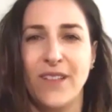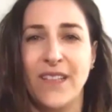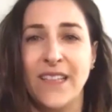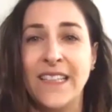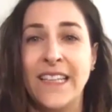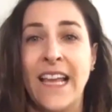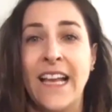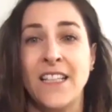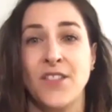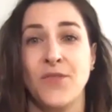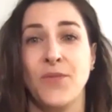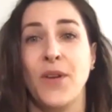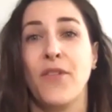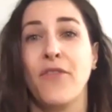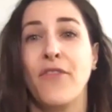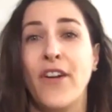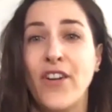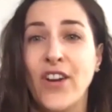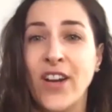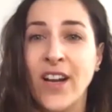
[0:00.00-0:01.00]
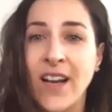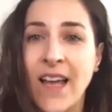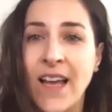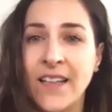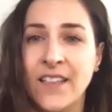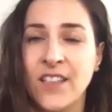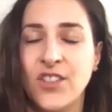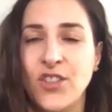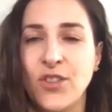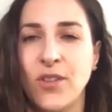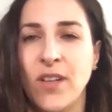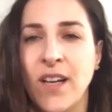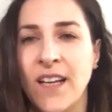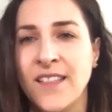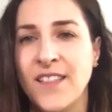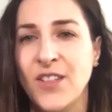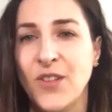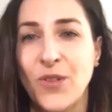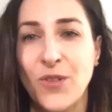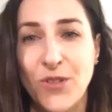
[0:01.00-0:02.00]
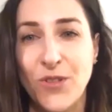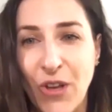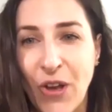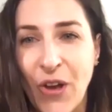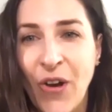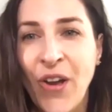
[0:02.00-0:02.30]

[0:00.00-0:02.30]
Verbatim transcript: And yes, we are very glad that you guys are also